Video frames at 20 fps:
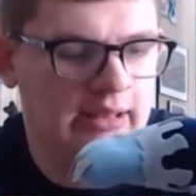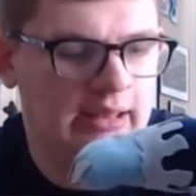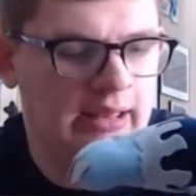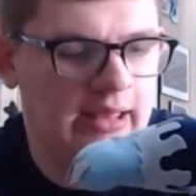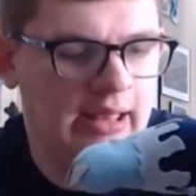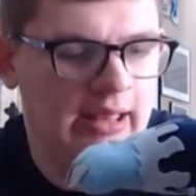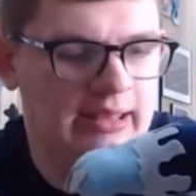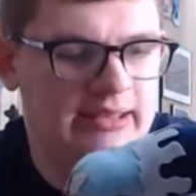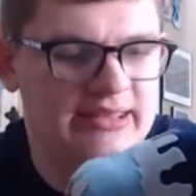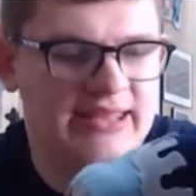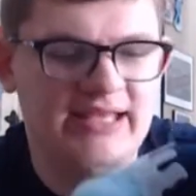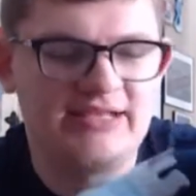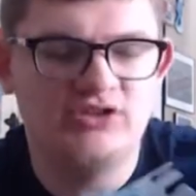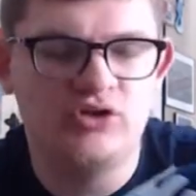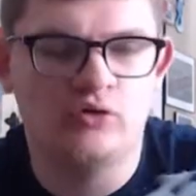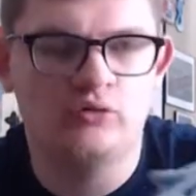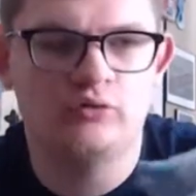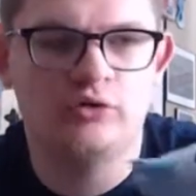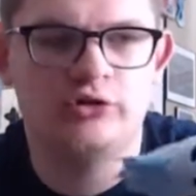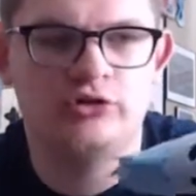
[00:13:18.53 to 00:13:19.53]
they
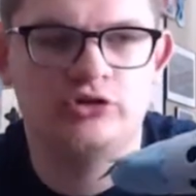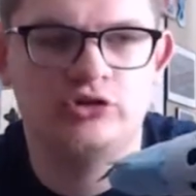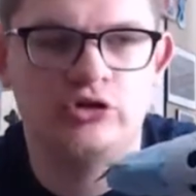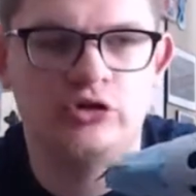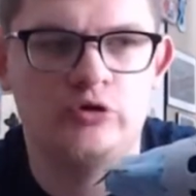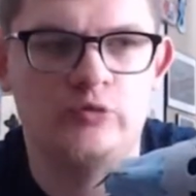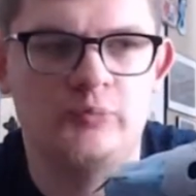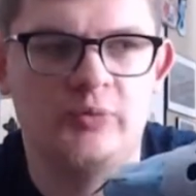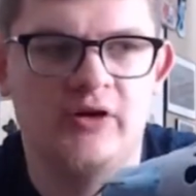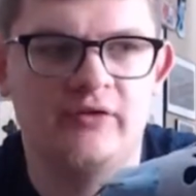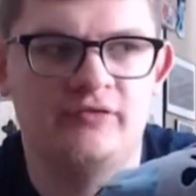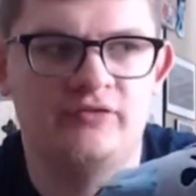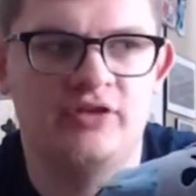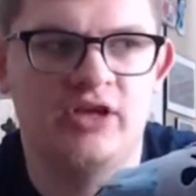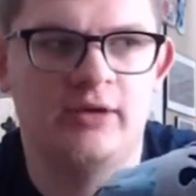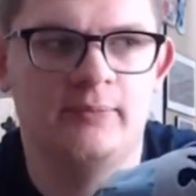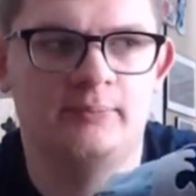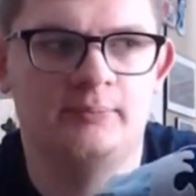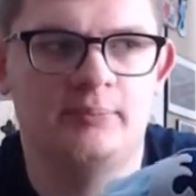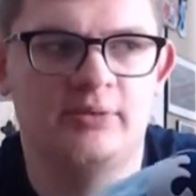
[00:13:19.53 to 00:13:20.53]
don't look too puffed
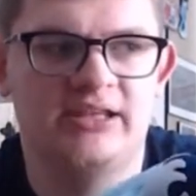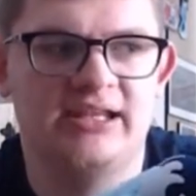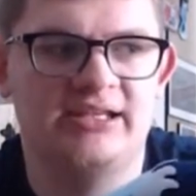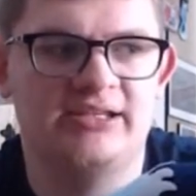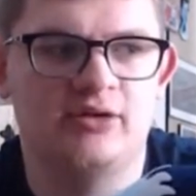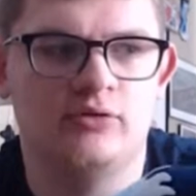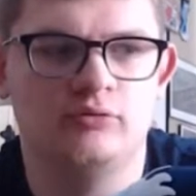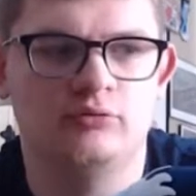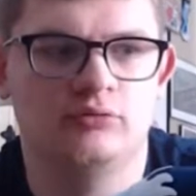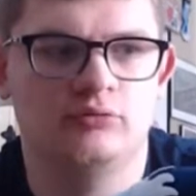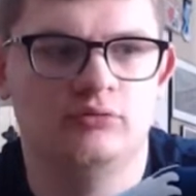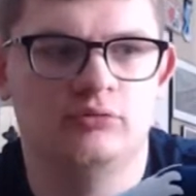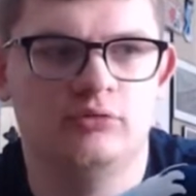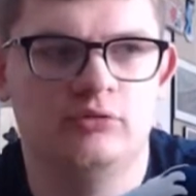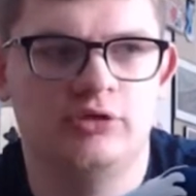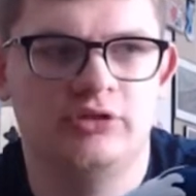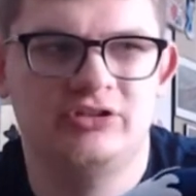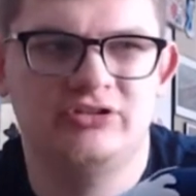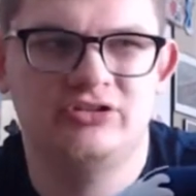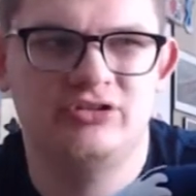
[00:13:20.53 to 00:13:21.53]
up, but they don't
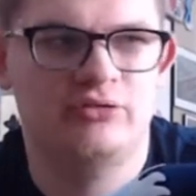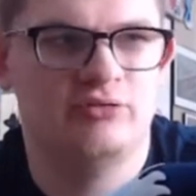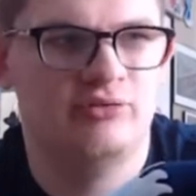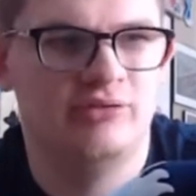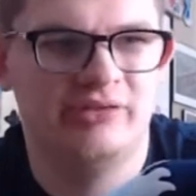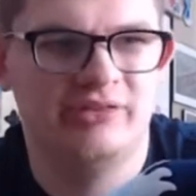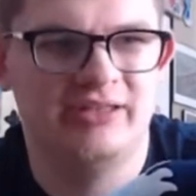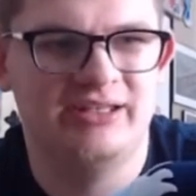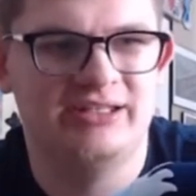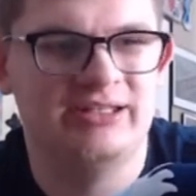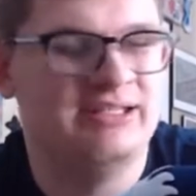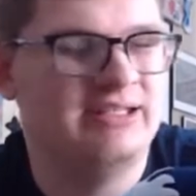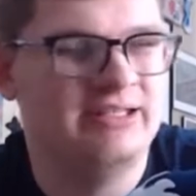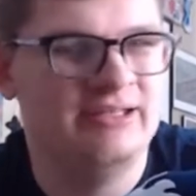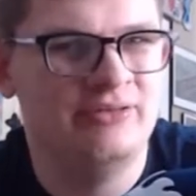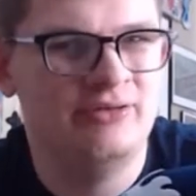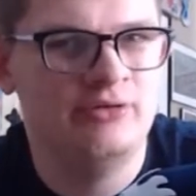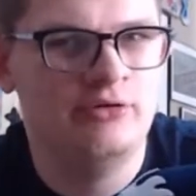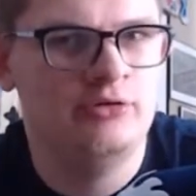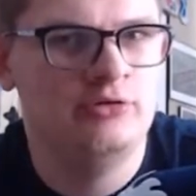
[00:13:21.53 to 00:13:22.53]
look too thin
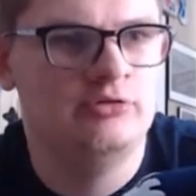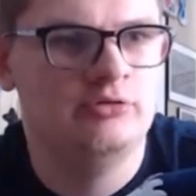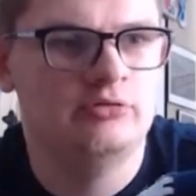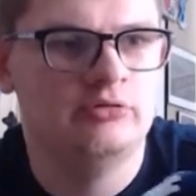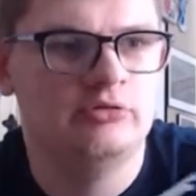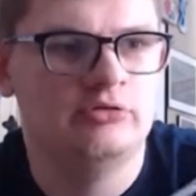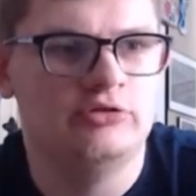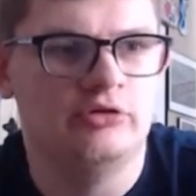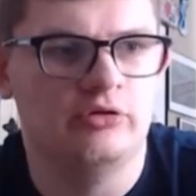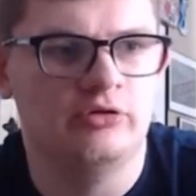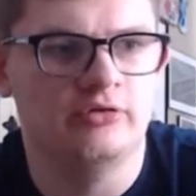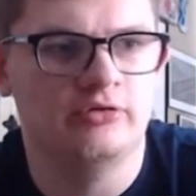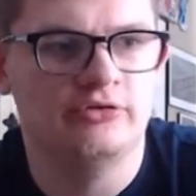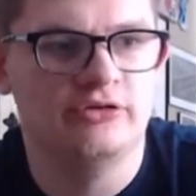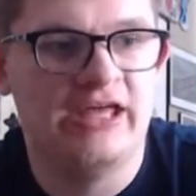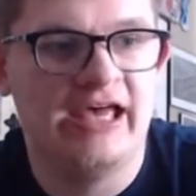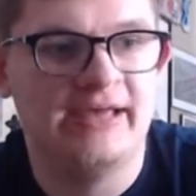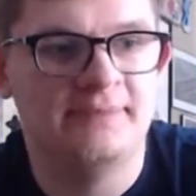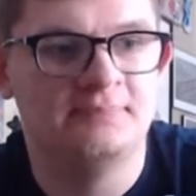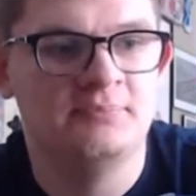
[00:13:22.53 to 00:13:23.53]
either. So there's
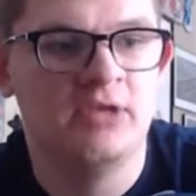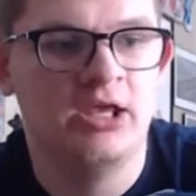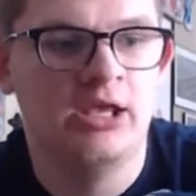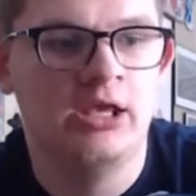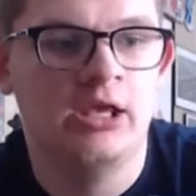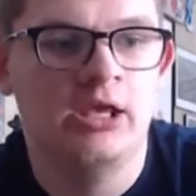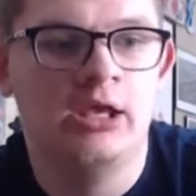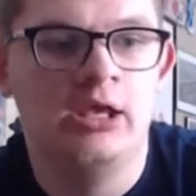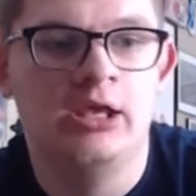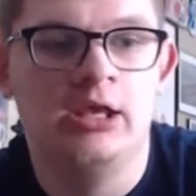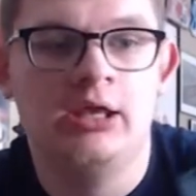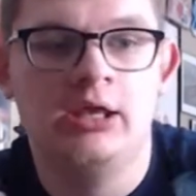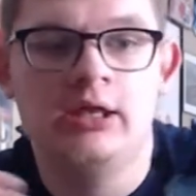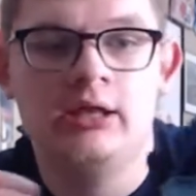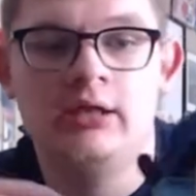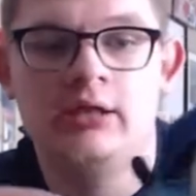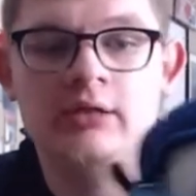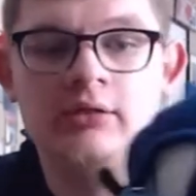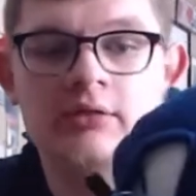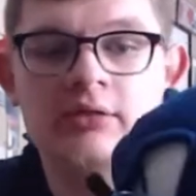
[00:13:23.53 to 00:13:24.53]
that.
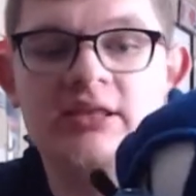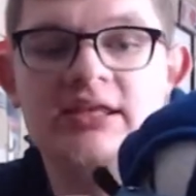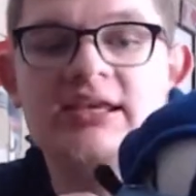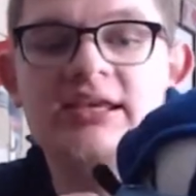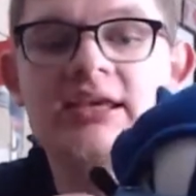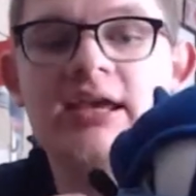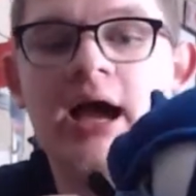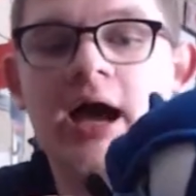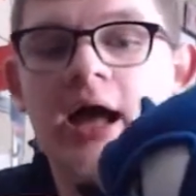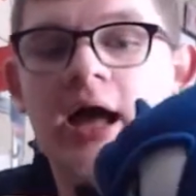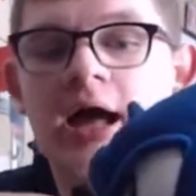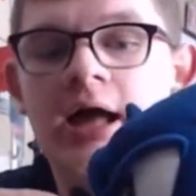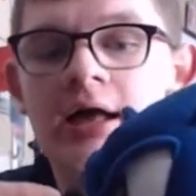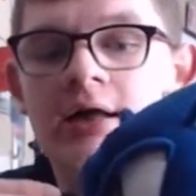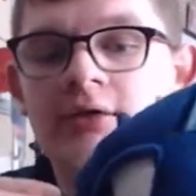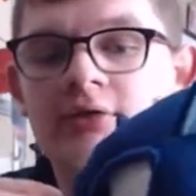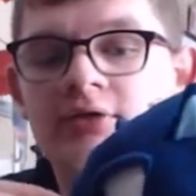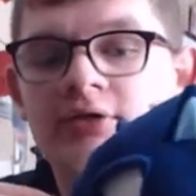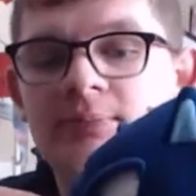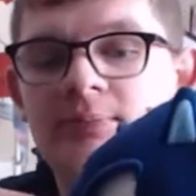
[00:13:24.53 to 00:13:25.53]

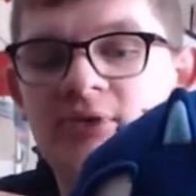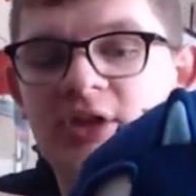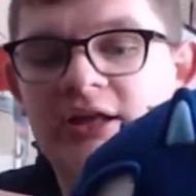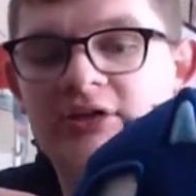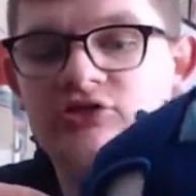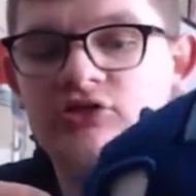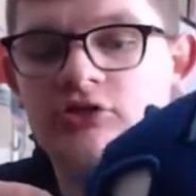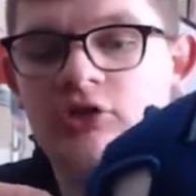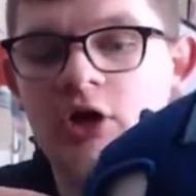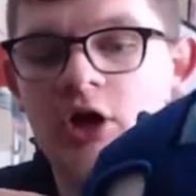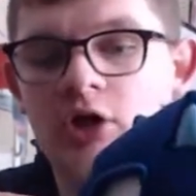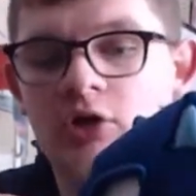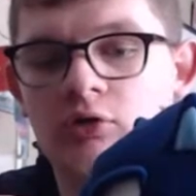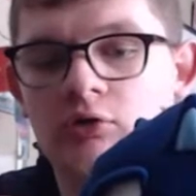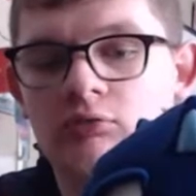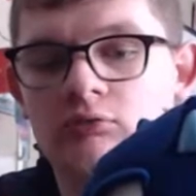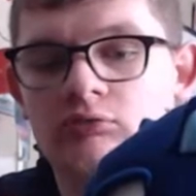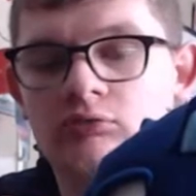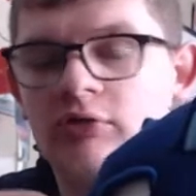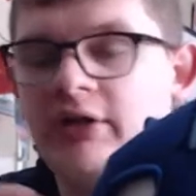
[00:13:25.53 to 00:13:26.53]
The plush, though,
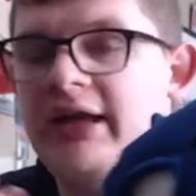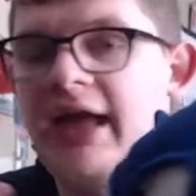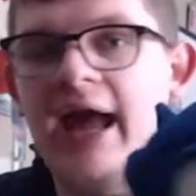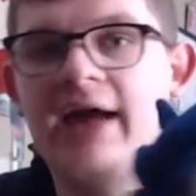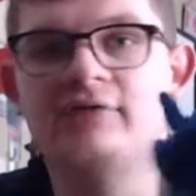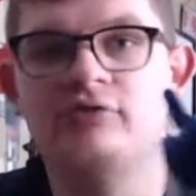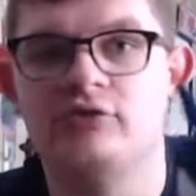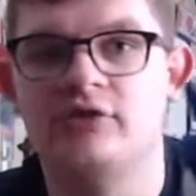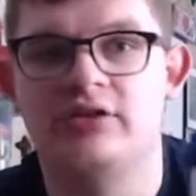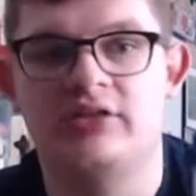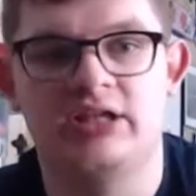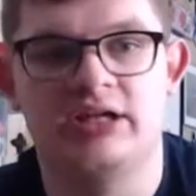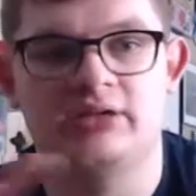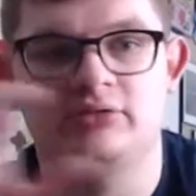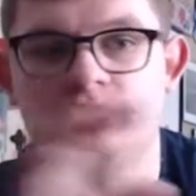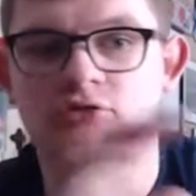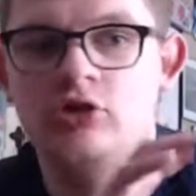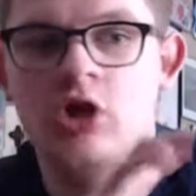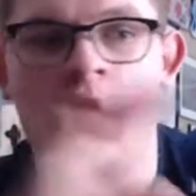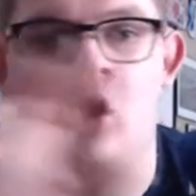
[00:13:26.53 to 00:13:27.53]
like
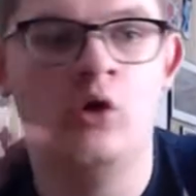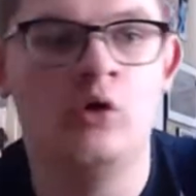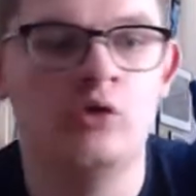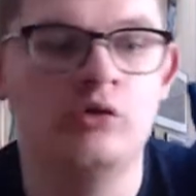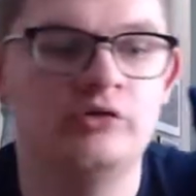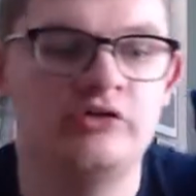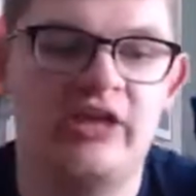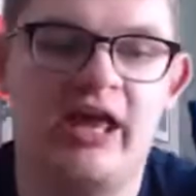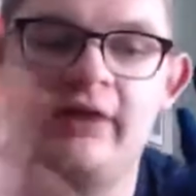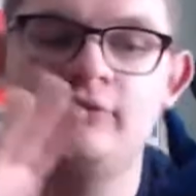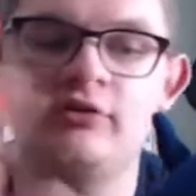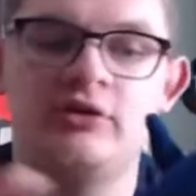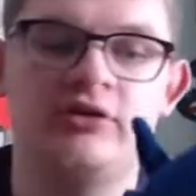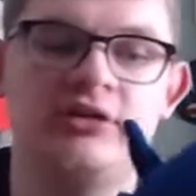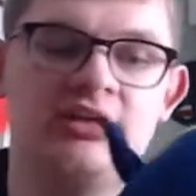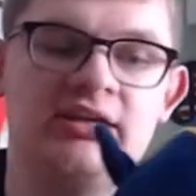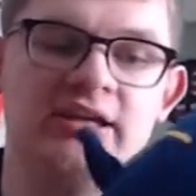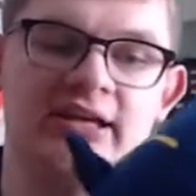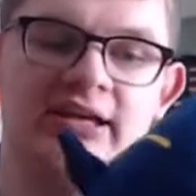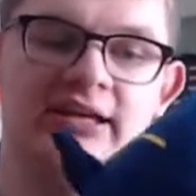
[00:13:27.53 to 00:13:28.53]
everything, nose,
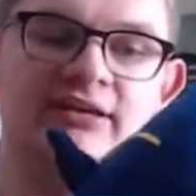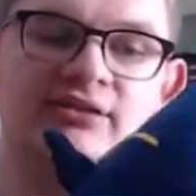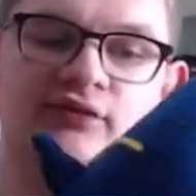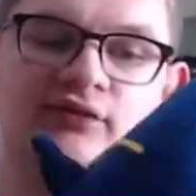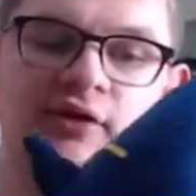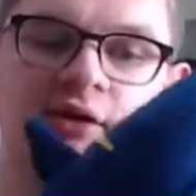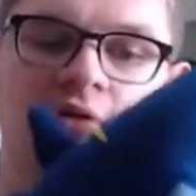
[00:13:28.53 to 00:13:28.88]
everything is very